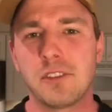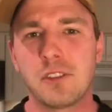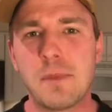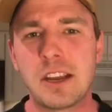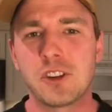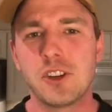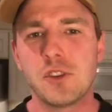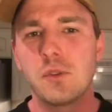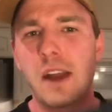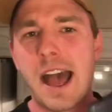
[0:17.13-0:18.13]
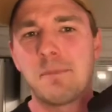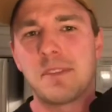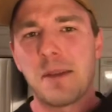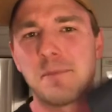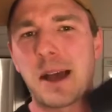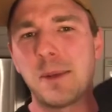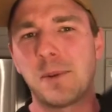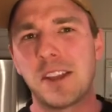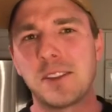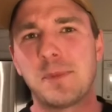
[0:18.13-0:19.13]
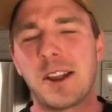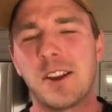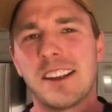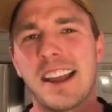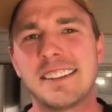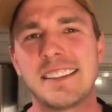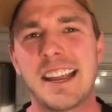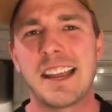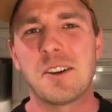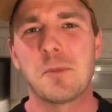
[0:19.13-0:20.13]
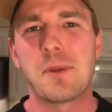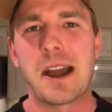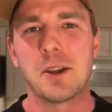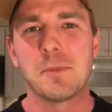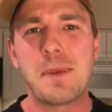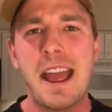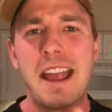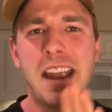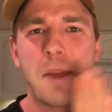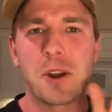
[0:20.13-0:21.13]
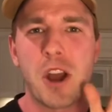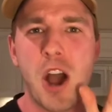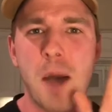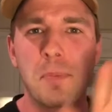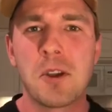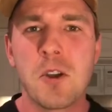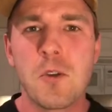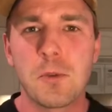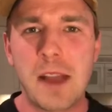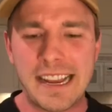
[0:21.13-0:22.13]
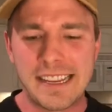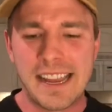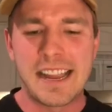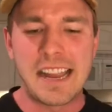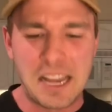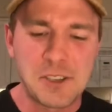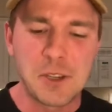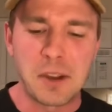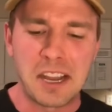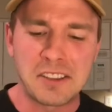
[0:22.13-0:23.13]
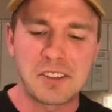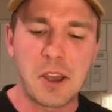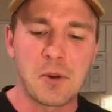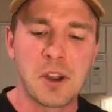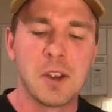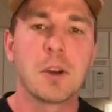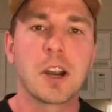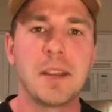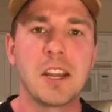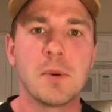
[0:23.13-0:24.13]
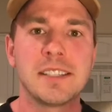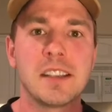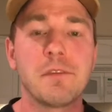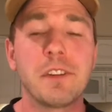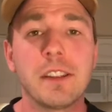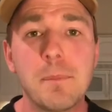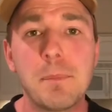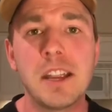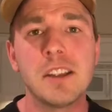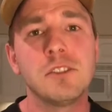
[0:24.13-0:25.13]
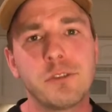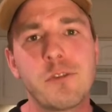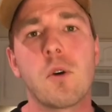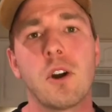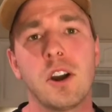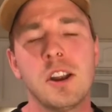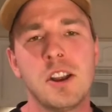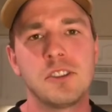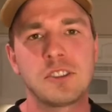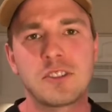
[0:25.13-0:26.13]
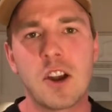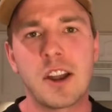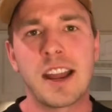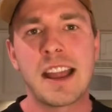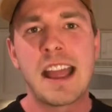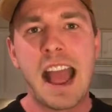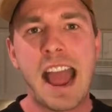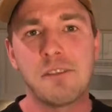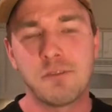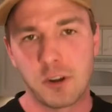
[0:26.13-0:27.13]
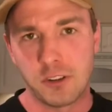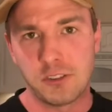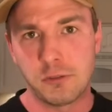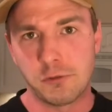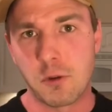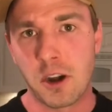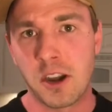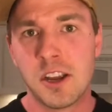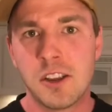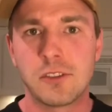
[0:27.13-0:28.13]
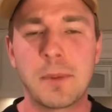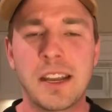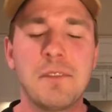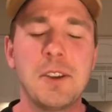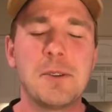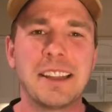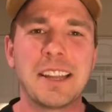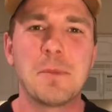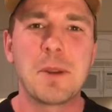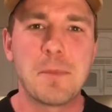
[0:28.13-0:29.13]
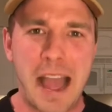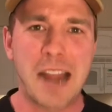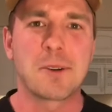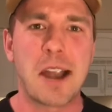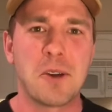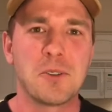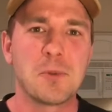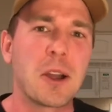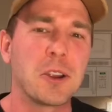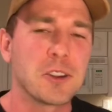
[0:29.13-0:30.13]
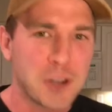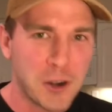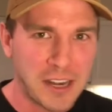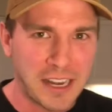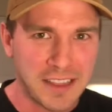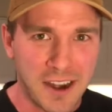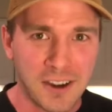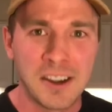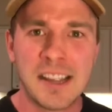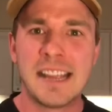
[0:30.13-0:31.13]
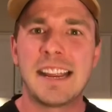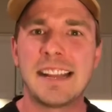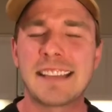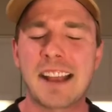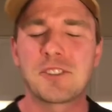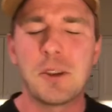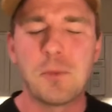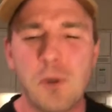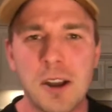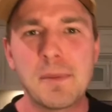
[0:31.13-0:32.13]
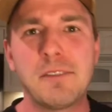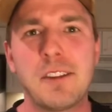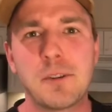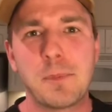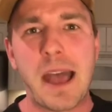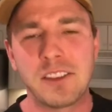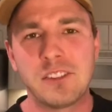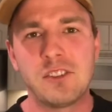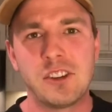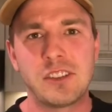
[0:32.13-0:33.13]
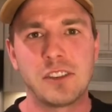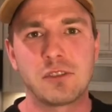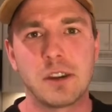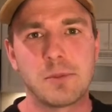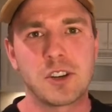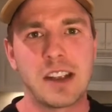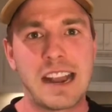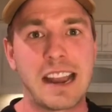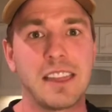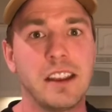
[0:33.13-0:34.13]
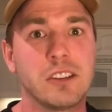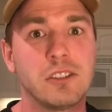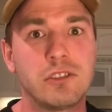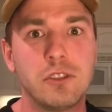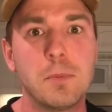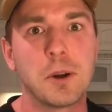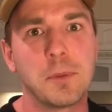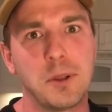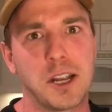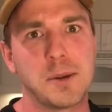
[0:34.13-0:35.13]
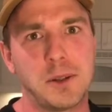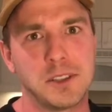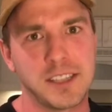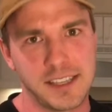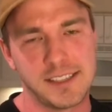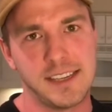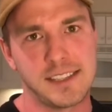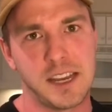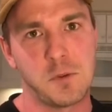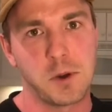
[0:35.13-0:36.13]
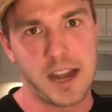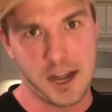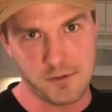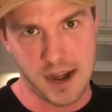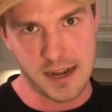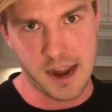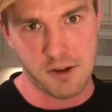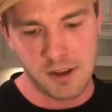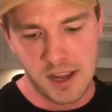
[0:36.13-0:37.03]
So make sure you grab that Bible that's by your nightstand or by your bed, and we're going to hop right into it. So we're going to be going to Philippians 4, starting at verse 4. So I'm going to give you a little bit of background while you're turning there. It's actually one of my favorite passages in Scripture, and I think it's super applicable to the season we're in right now.